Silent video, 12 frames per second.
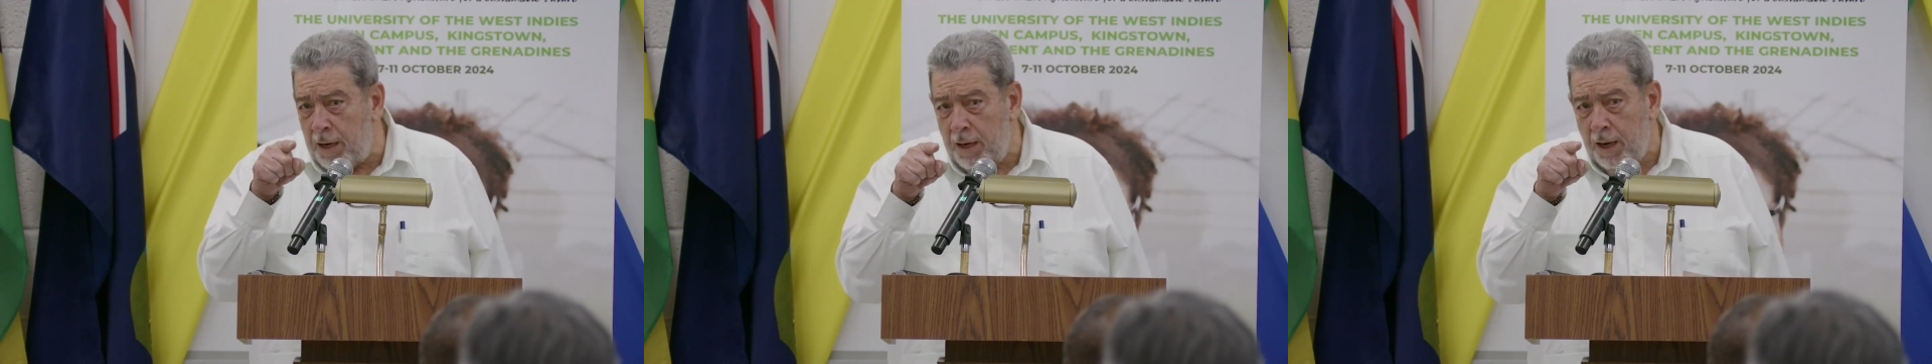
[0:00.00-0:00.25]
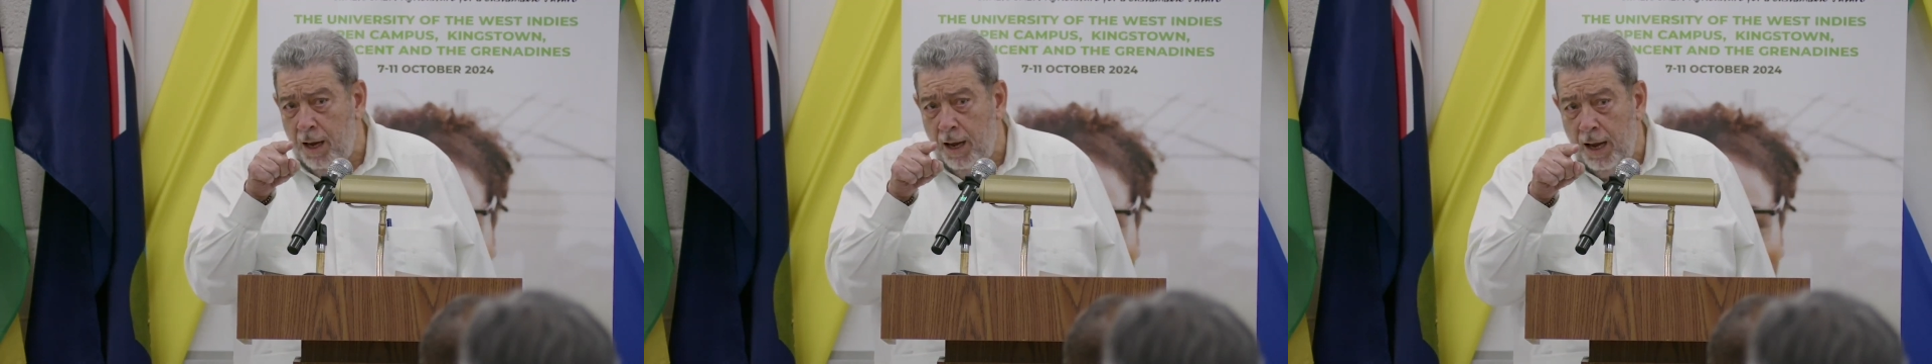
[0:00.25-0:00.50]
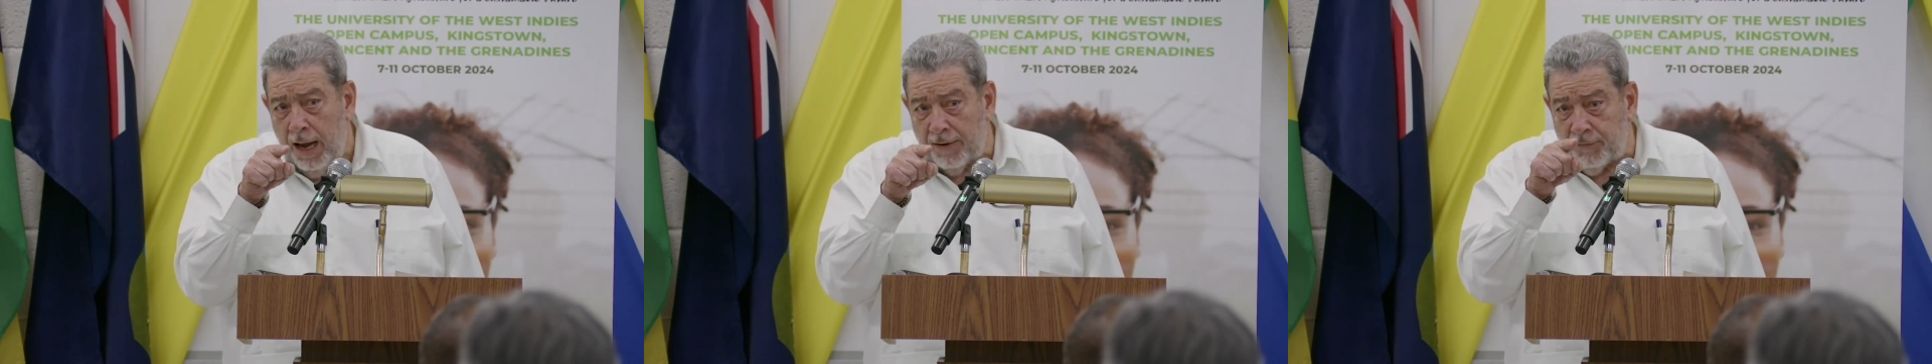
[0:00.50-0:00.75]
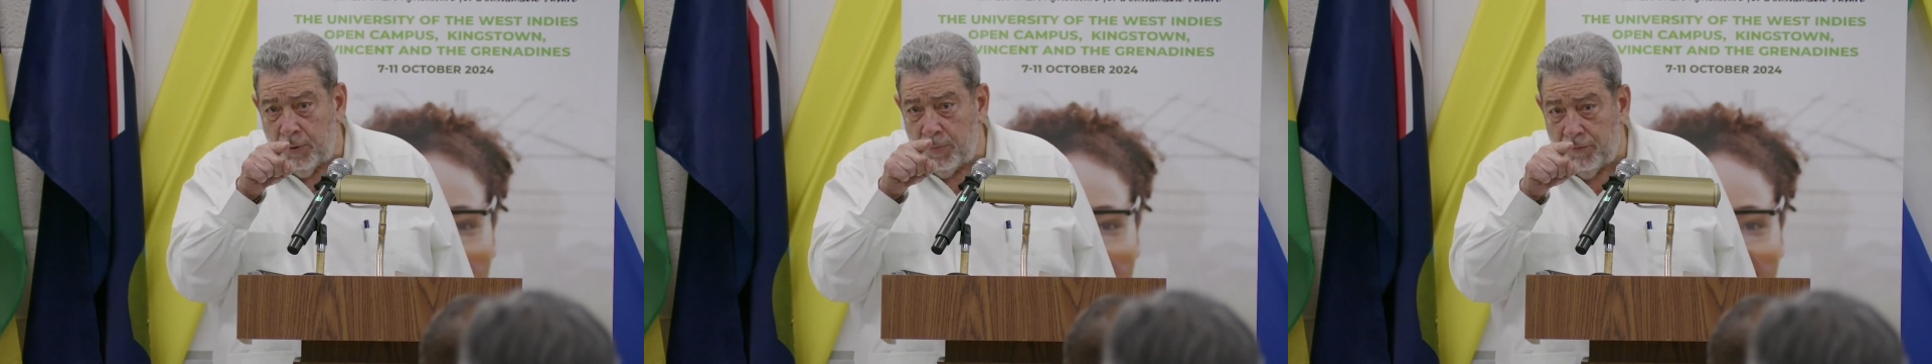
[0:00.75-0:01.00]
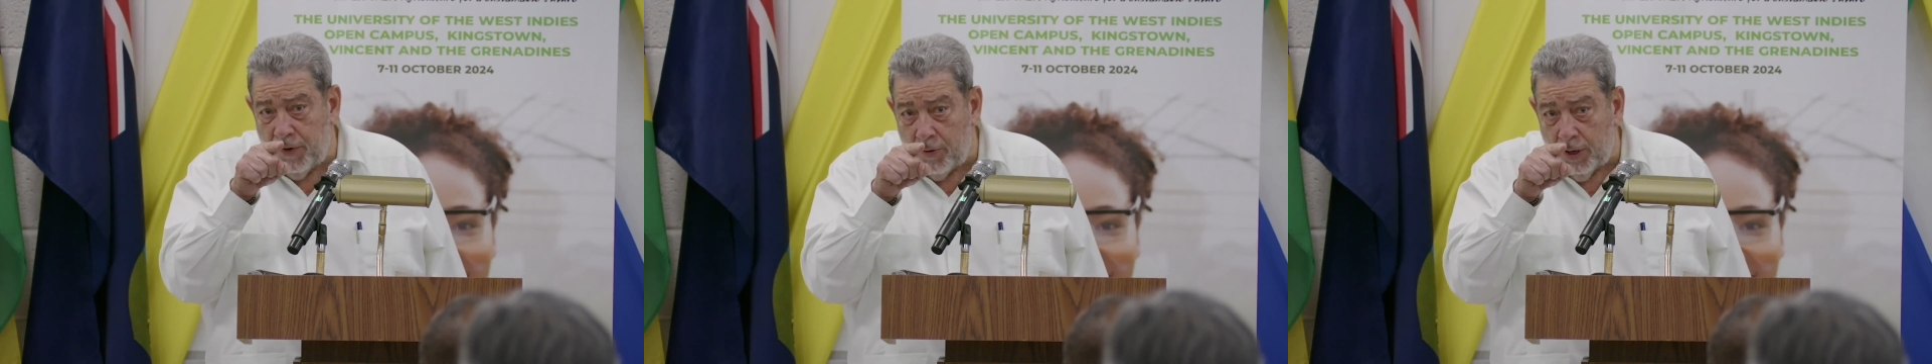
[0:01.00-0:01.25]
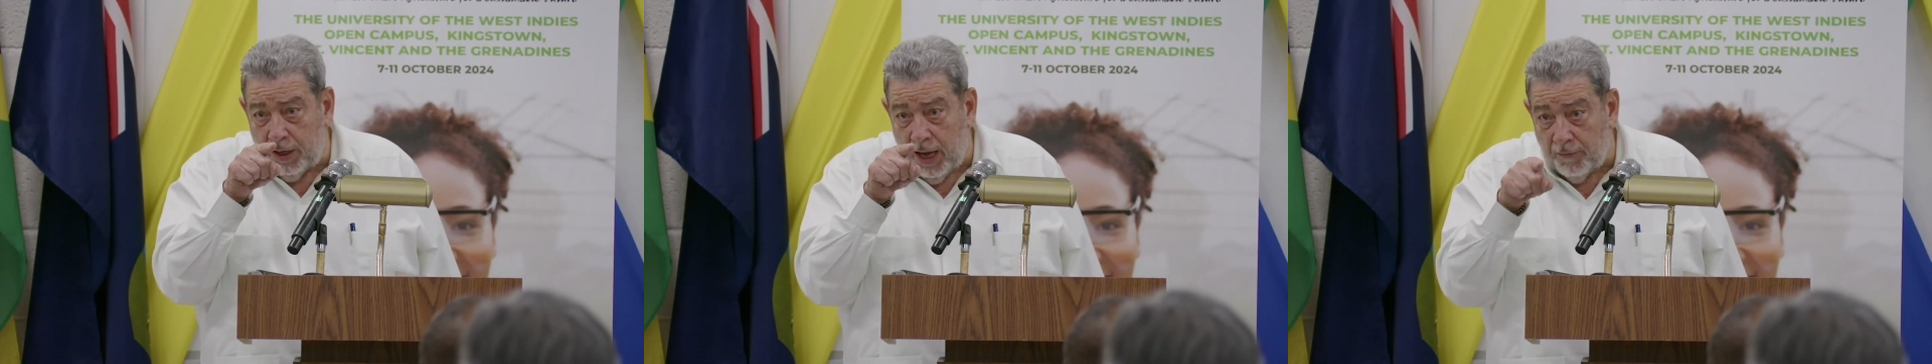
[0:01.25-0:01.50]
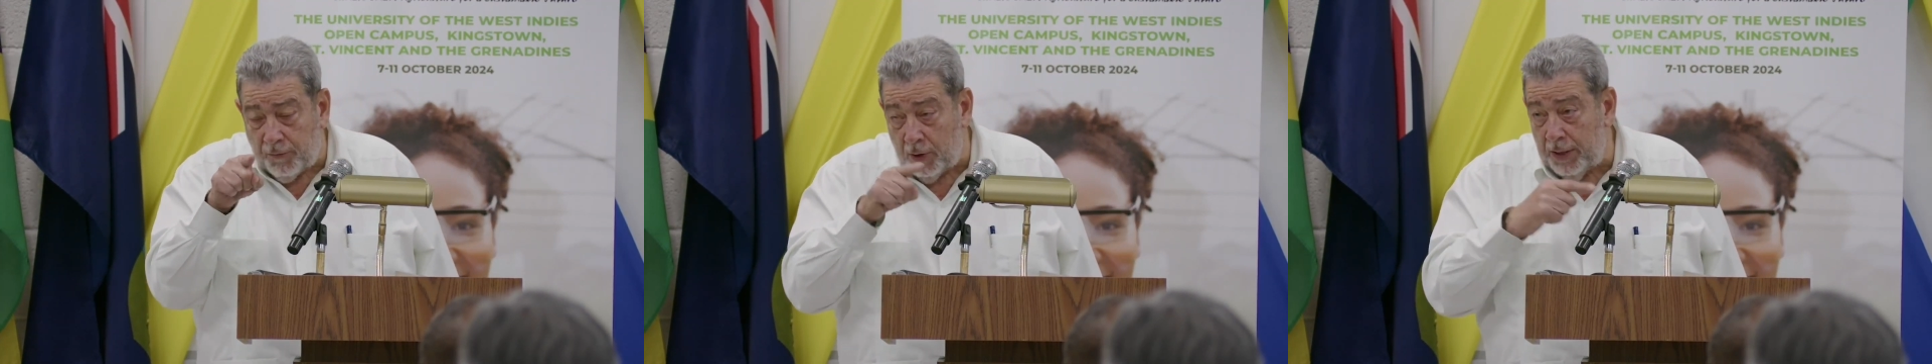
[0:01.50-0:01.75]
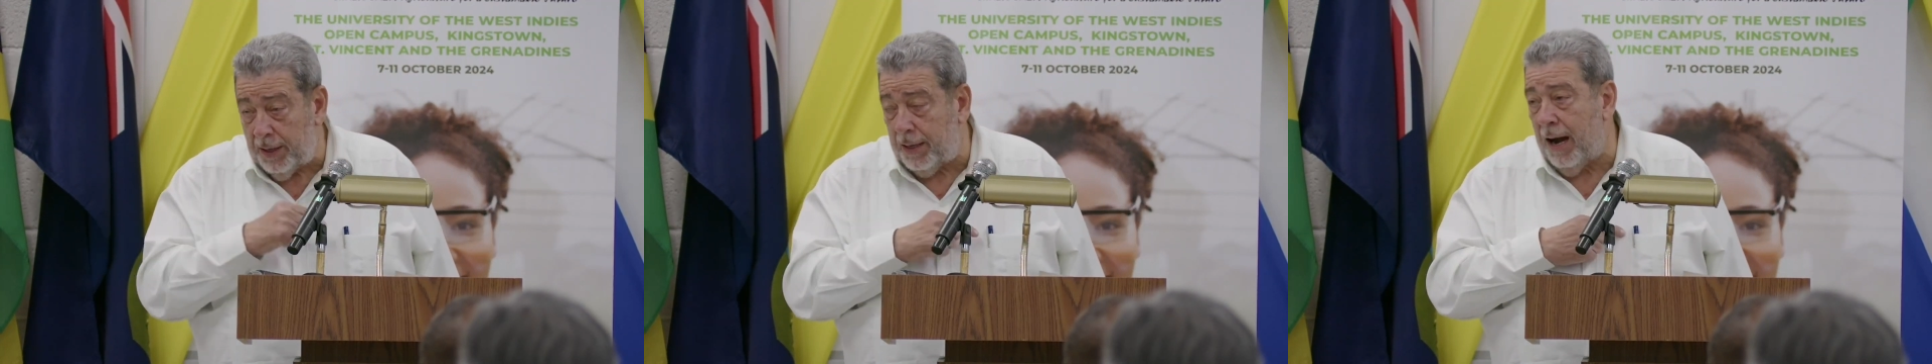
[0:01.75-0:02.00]
And we have to be very
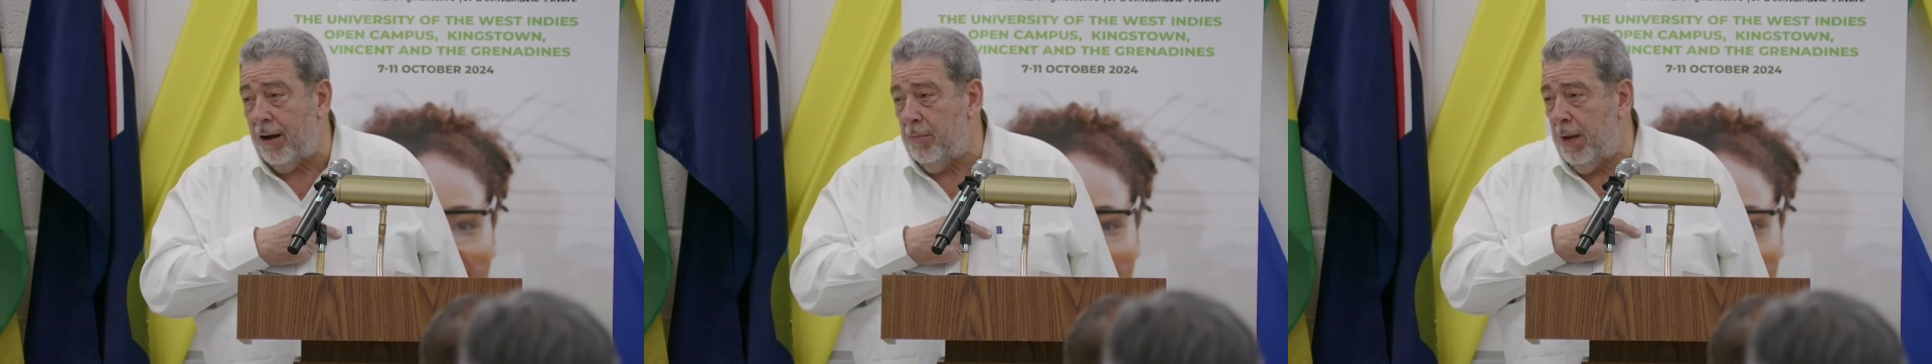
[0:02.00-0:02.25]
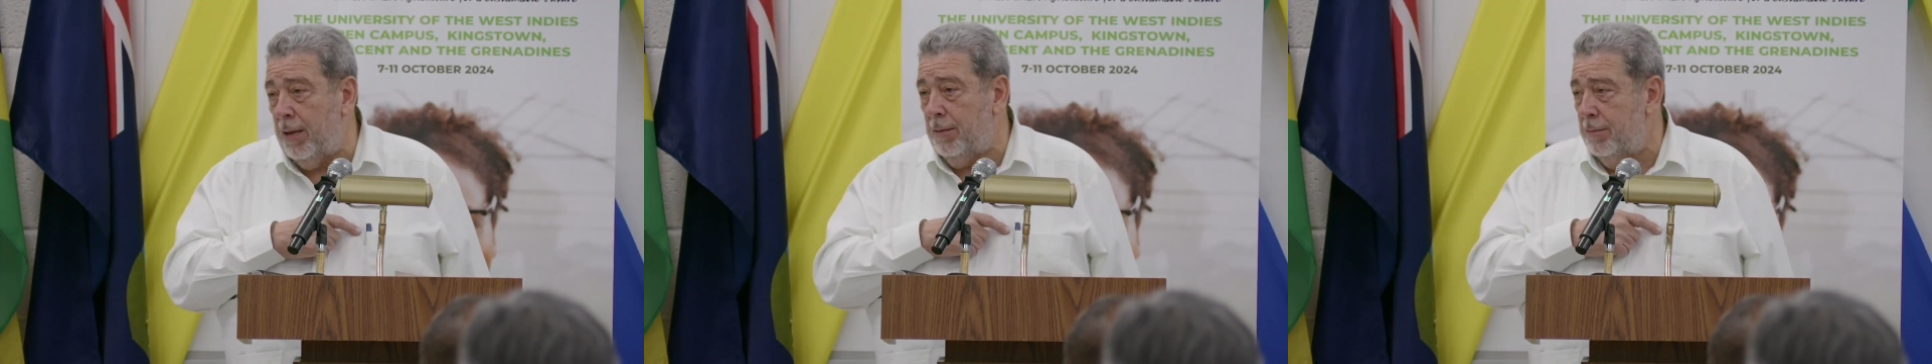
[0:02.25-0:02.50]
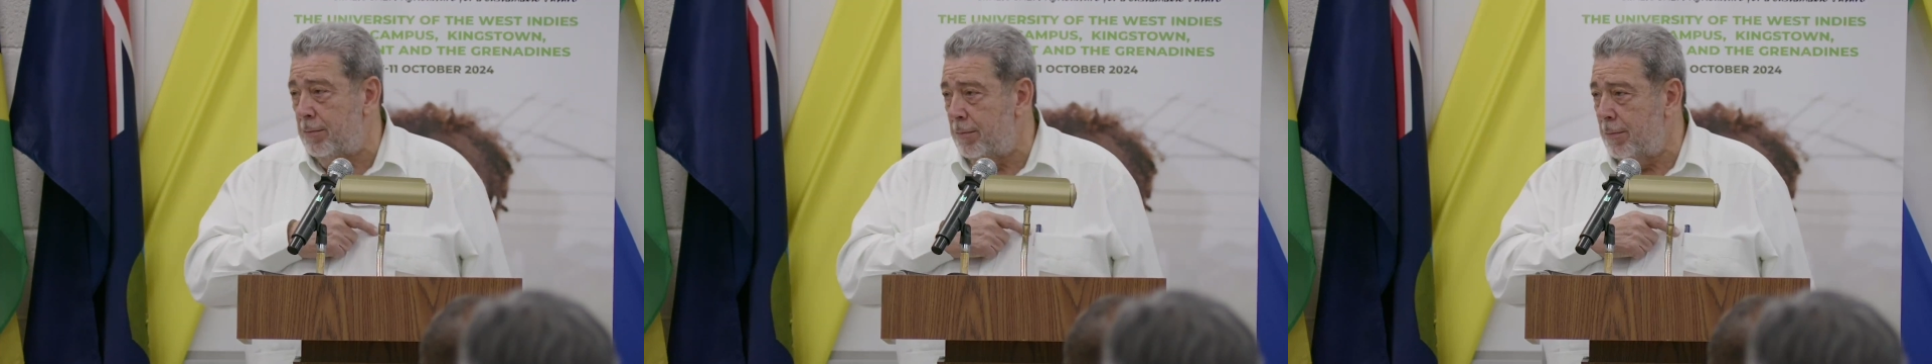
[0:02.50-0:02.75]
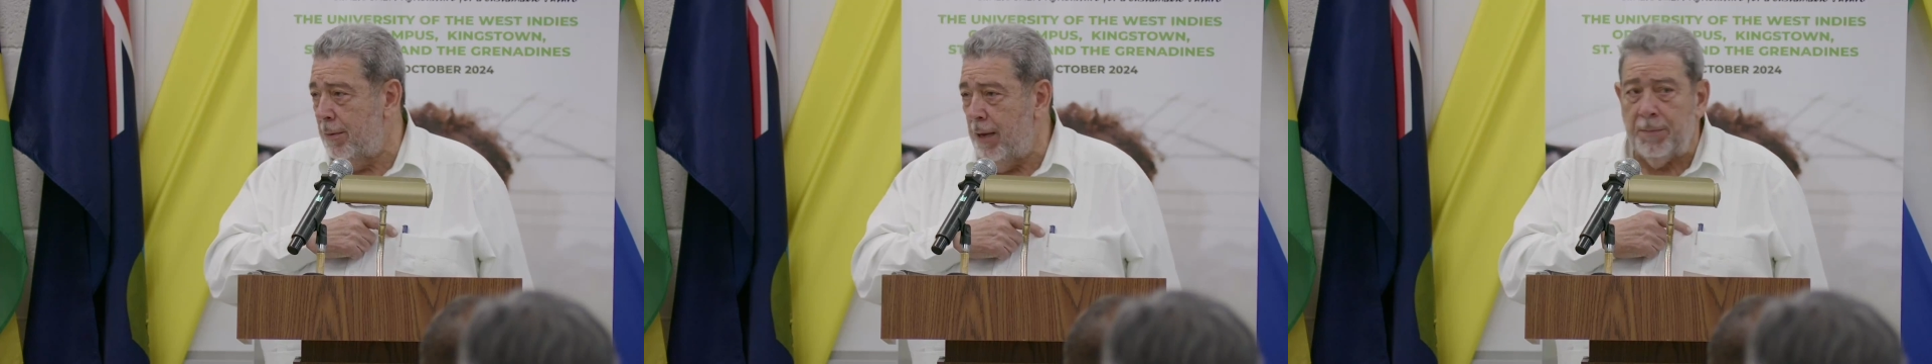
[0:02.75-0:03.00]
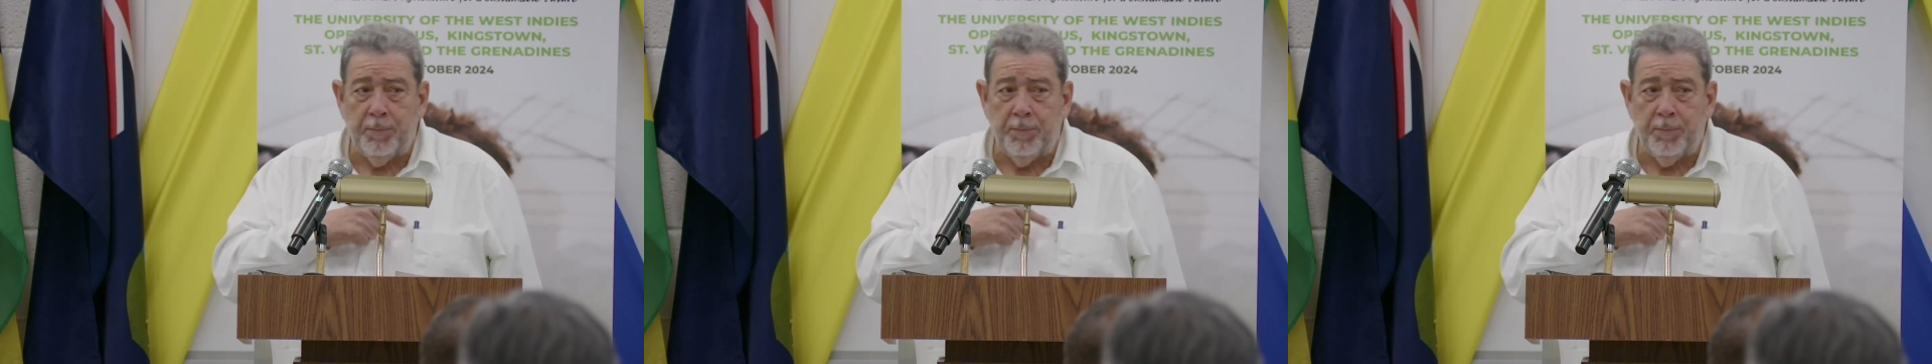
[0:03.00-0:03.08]
careful in the Caribbean,